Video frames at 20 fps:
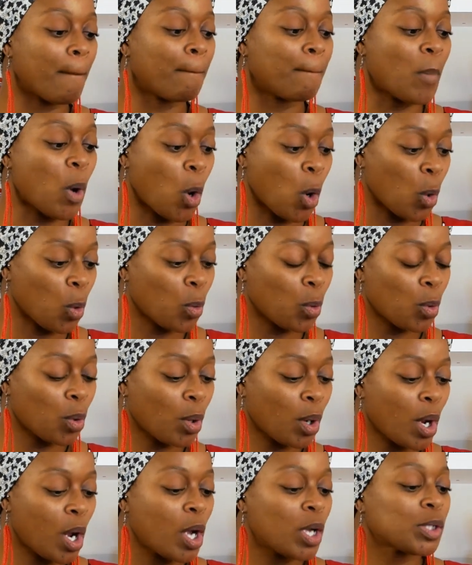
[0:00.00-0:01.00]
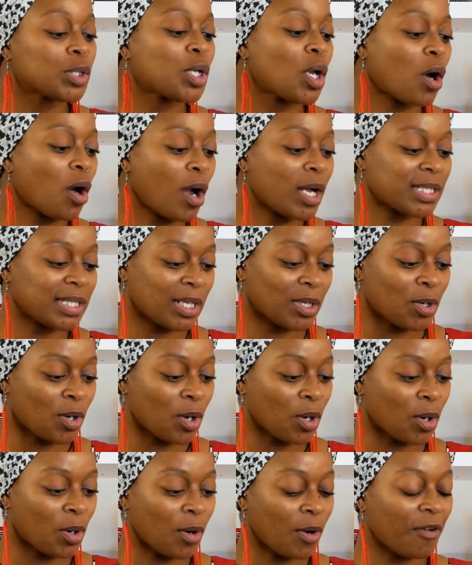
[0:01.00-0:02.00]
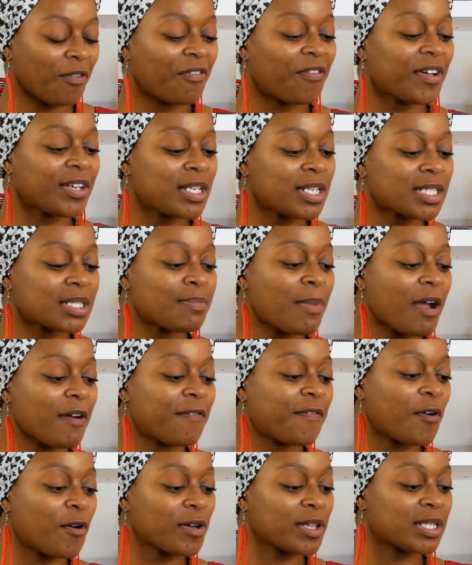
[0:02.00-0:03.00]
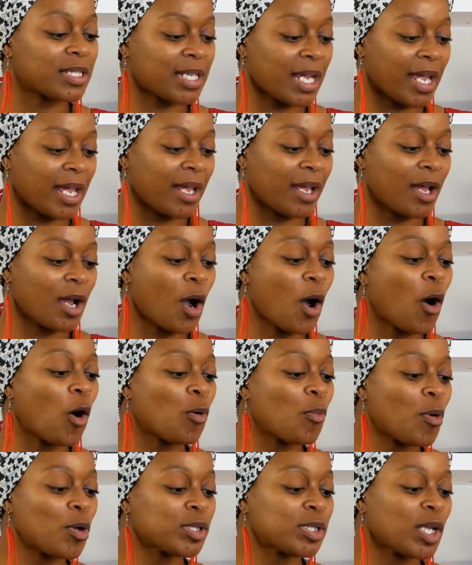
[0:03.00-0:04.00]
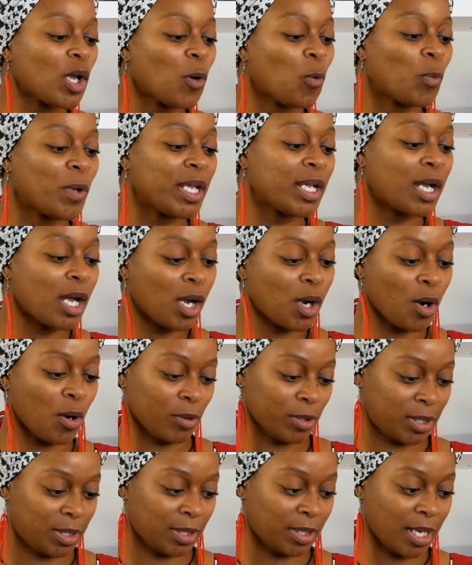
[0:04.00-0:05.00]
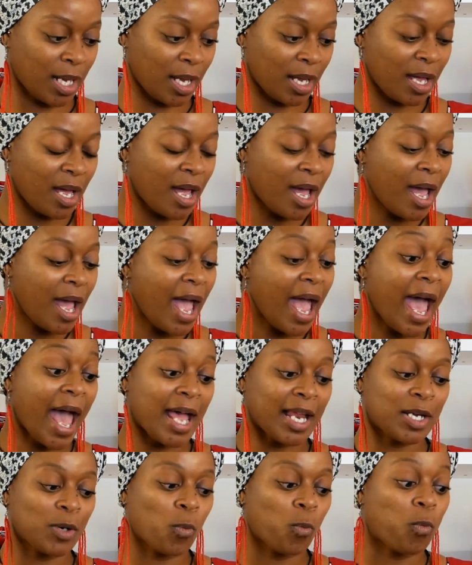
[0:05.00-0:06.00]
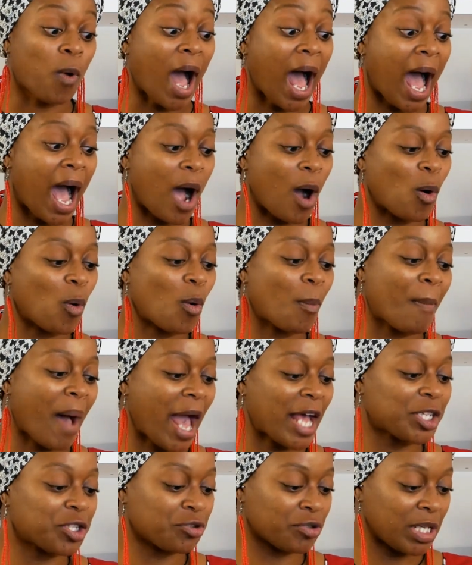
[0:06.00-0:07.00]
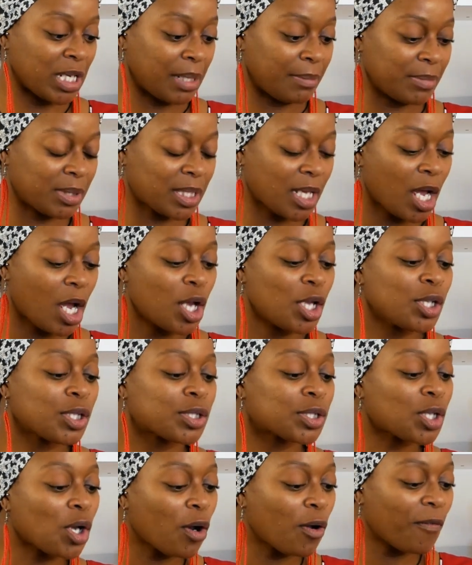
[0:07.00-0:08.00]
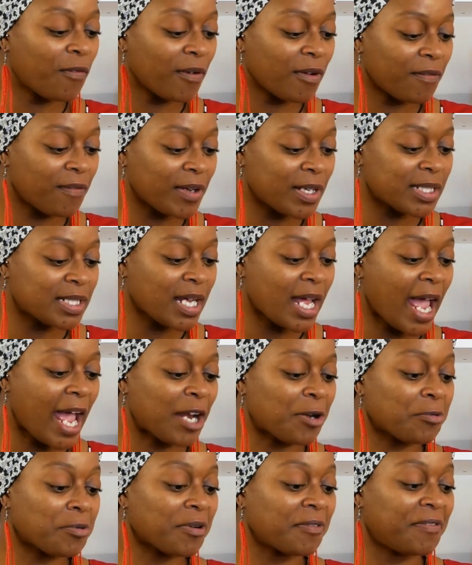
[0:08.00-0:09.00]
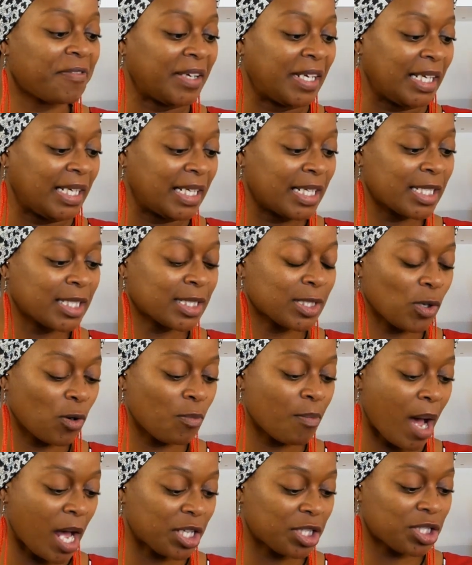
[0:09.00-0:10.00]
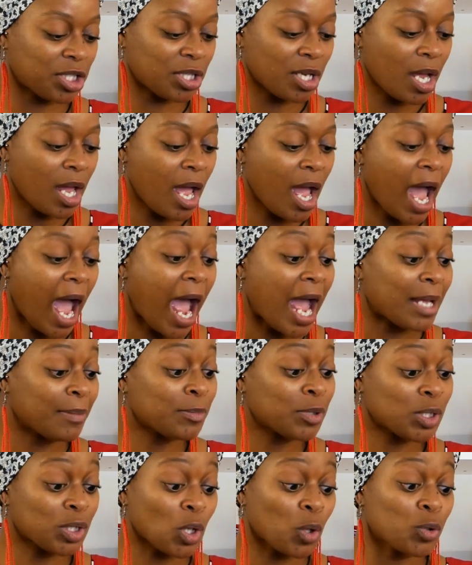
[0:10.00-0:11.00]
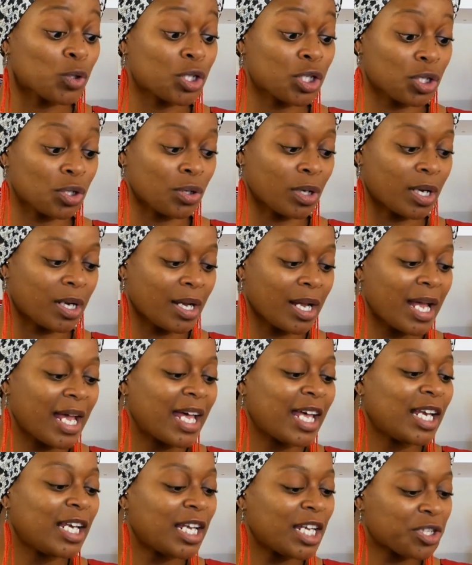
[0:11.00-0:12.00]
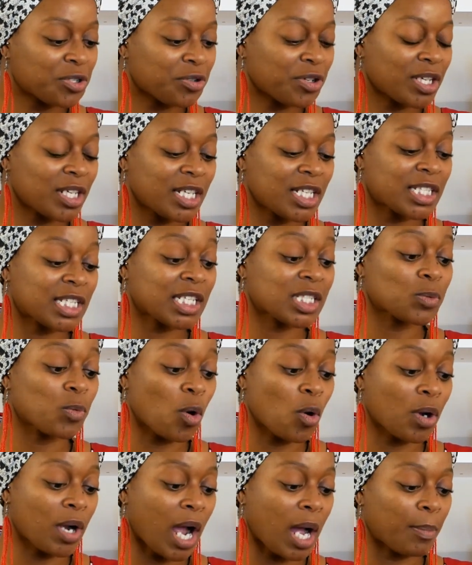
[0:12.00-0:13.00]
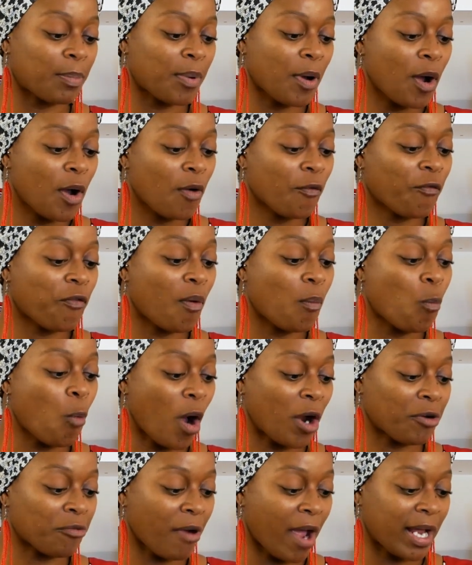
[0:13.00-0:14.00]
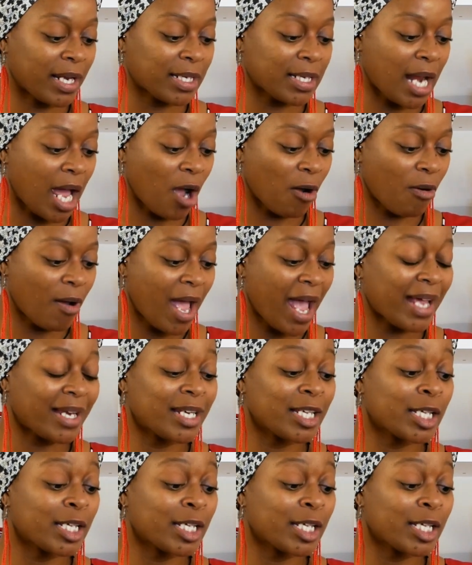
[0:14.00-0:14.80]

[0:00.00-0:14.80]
Mo. Thokoza Gogo, finished my 4th day almost a week ago today, and wow, my dreams. So vivid and revealing so much. I'm so shook. Literally just woke up from one right now. And